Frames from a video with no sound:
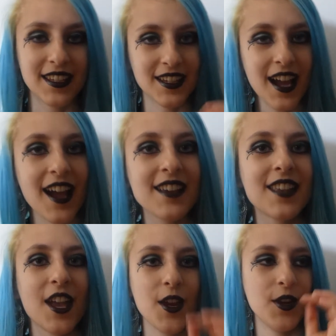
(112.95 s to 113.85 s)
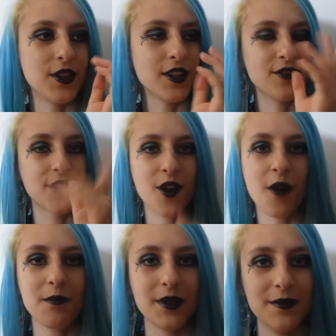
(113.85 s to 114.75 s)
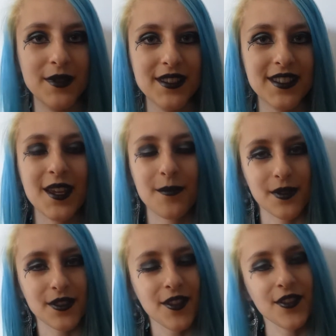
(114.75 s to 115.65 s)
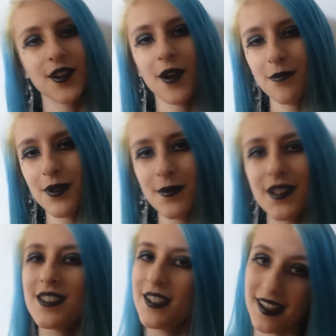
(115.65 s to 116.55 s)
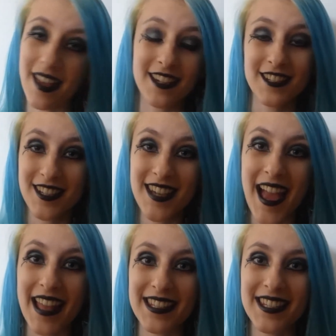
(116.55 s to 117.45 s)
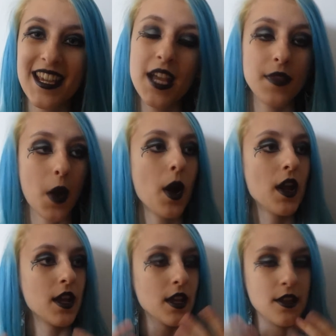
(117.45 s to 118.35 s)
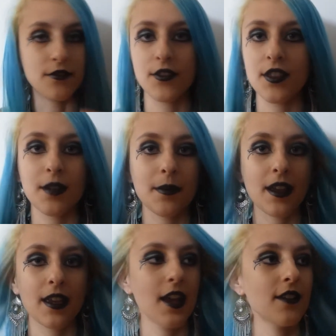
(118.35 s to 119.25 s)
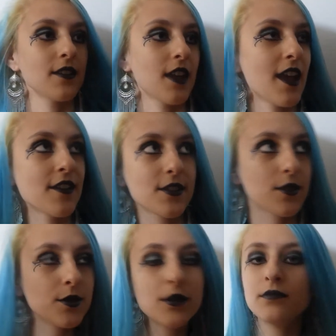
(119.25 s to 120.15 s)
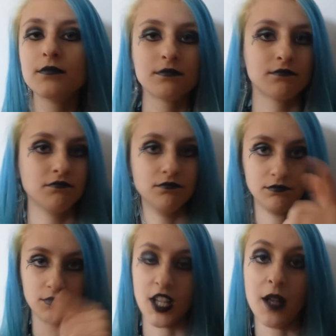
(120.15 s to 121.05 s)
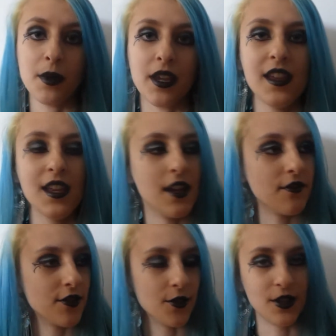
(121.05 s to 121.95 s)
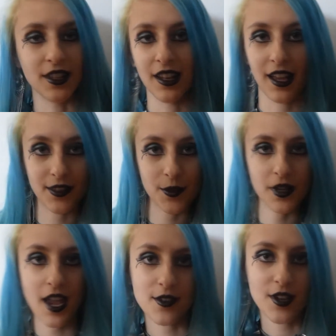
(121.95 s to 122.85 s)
Guys who give you compliments, but not the compliments you'd like to get. Now, if you think my hair is cool, tell me. If you really like the way I